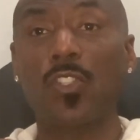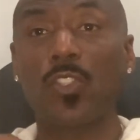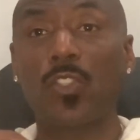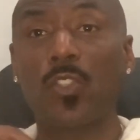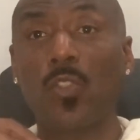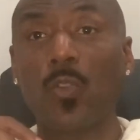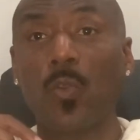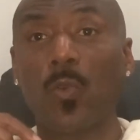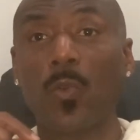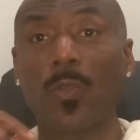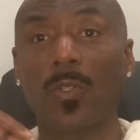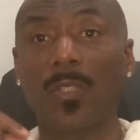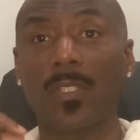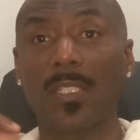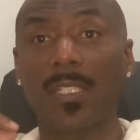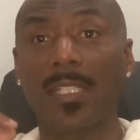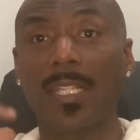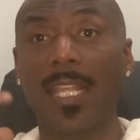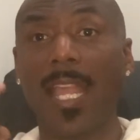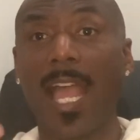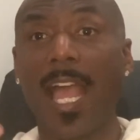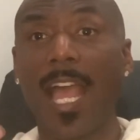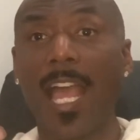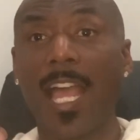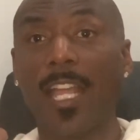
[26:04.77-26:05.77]
Source,
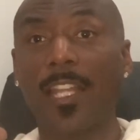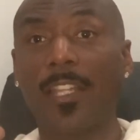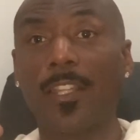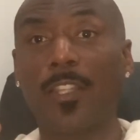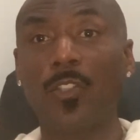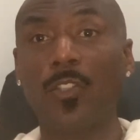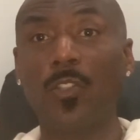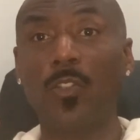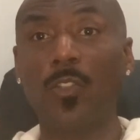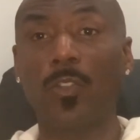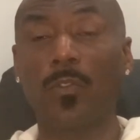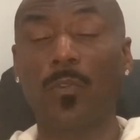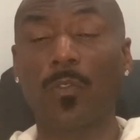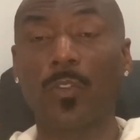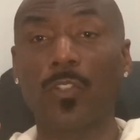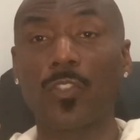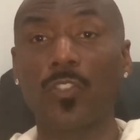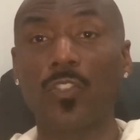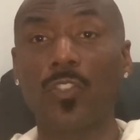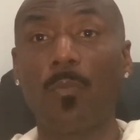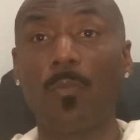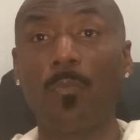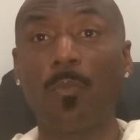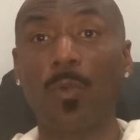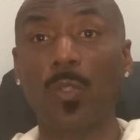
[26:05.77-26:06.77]
God, the universe,
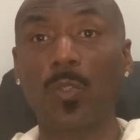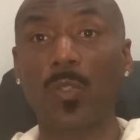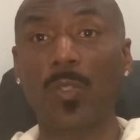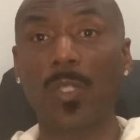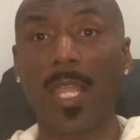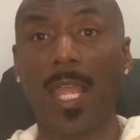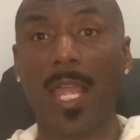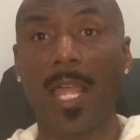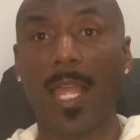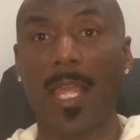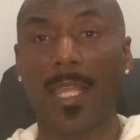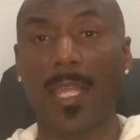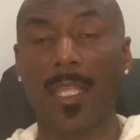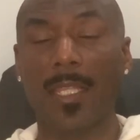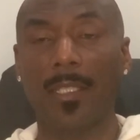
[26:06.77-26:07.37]
the Most High?